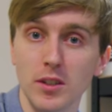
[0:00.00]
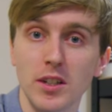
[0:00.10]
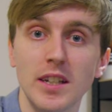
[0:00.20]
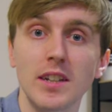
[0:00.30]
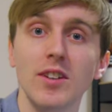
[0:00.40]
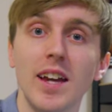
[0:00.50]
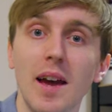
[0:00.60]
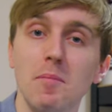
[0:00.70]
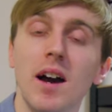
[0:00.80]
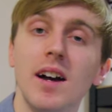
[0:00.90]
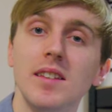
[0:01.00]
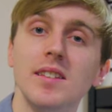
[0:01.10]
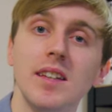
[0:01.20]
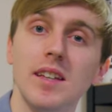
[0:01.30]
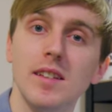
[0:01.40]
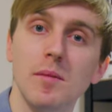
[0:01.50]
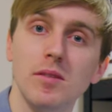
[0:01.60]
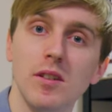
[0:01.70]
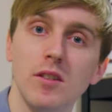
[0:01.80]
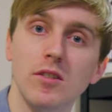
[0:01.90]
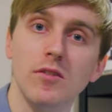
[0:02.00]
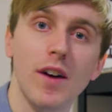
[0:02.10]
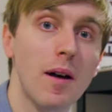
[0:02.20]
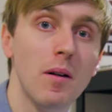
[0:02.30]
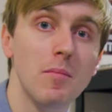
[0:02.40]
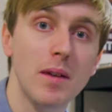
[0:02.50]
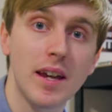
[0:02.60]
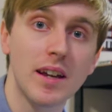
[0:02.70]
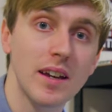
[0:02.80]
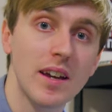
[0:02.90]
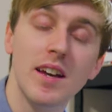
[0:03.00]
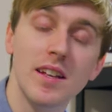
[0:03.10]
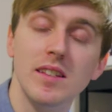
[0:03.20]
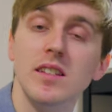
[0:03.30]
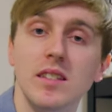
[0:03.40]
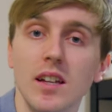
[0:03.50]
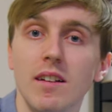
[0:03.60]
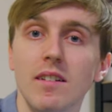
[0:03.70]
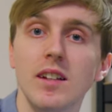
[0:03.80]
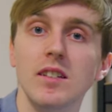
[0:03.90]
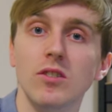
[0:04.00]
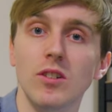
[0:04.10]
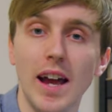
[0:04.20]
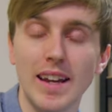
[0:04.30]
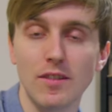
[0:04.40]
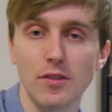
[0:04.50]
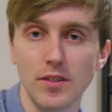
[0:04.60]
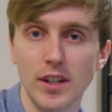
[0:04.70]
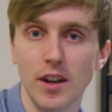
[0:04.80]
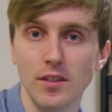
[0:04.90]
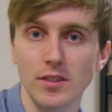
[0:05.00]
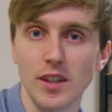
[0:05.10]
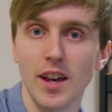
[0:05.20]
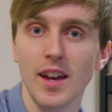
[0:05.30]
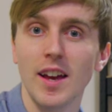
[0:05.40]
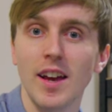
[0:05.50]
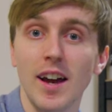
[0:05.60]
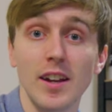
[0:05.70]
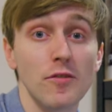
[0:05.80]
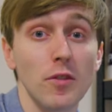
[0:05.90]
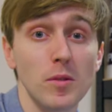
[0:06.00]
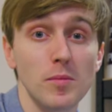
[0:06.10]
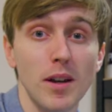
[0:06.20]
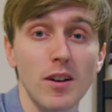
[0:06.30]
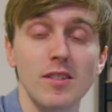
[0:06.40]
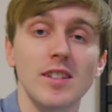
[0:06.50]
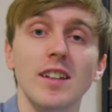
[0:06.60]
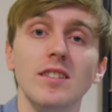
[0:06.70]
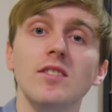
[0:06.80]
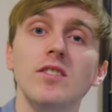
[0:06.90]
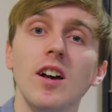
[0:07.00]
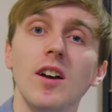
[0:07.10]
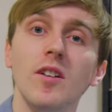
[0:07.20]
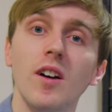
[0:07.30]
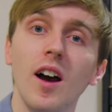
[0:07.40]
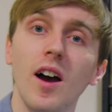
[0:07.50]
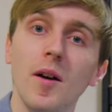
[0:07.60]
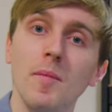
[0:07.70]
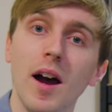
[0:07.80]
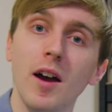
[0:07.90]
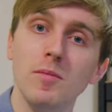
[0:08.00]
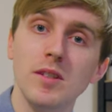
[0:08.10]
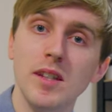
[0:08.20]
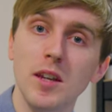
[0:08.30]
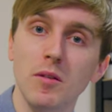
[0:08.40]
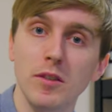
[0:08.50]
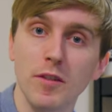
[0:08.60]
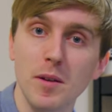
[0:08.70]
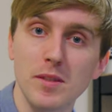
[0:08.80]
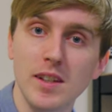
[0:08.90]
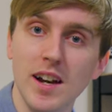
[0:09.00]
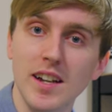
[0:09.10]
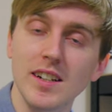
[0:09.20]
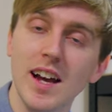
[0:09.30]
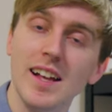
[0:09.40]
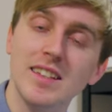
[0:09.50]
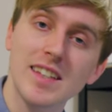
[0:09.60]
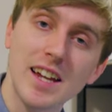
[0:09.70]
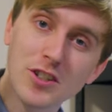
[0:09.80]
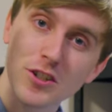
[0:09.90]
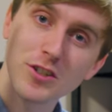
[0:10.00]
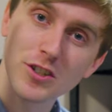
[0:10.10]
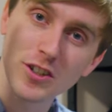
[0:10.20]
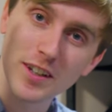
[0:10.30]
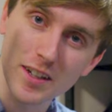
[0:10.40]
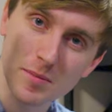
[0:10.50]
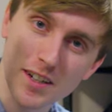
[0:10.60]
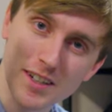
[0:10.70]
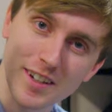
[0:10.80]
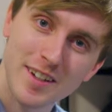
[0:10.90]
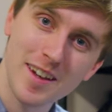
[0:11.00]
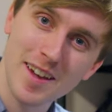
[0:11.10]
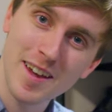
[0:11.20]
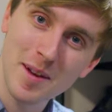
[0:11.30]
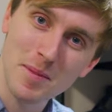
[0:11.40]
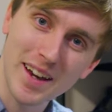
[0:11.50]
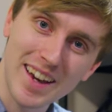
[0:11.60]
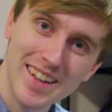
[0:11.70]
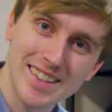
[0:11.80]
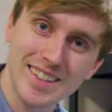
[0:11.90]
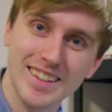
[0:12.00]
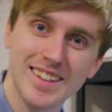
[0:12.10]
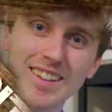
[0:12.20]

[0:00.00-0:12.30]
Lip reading: You can even get behind the scenes episodes of how I make this series or any other videos and influence my content. So I hope to see you on the flip side, and stay tuned to join the expedition. Bye guys.